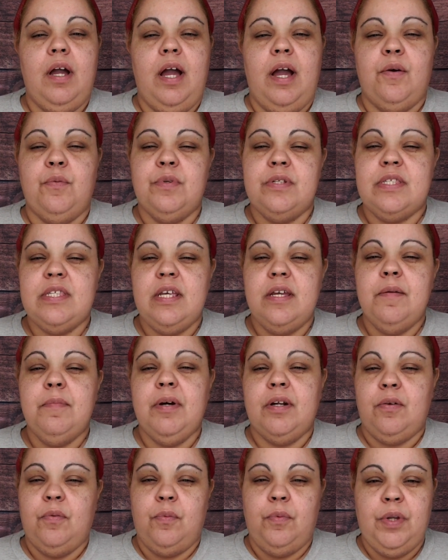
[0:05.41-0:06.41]
would say
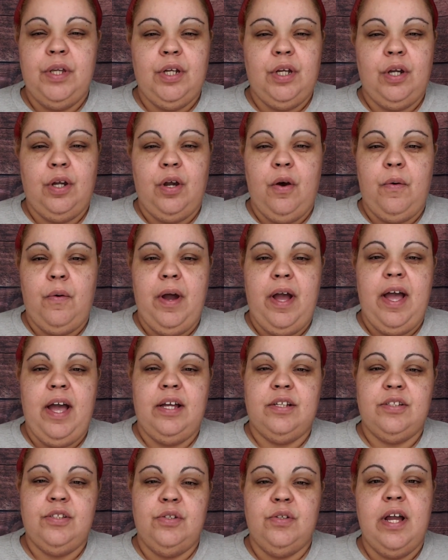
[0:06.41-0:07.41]
about a week ago, I
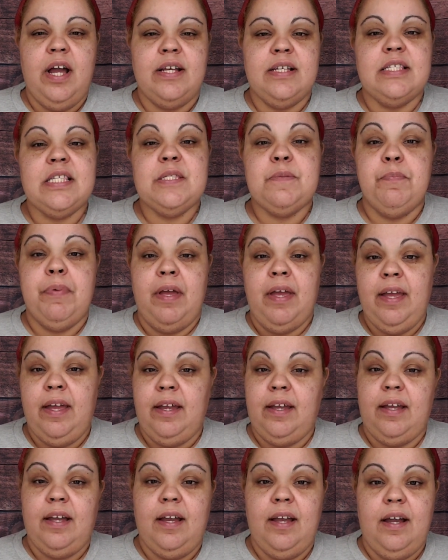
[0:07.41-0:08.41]
had you guys
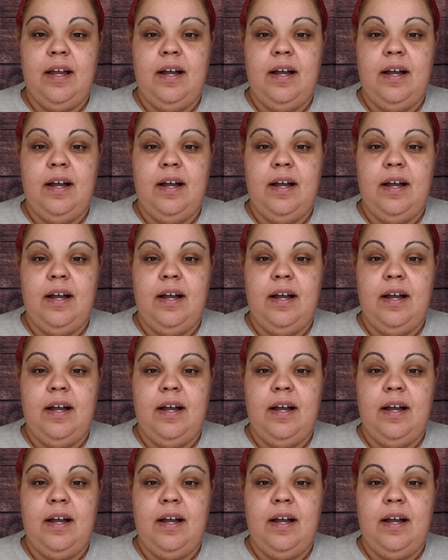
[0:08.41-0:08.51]
pick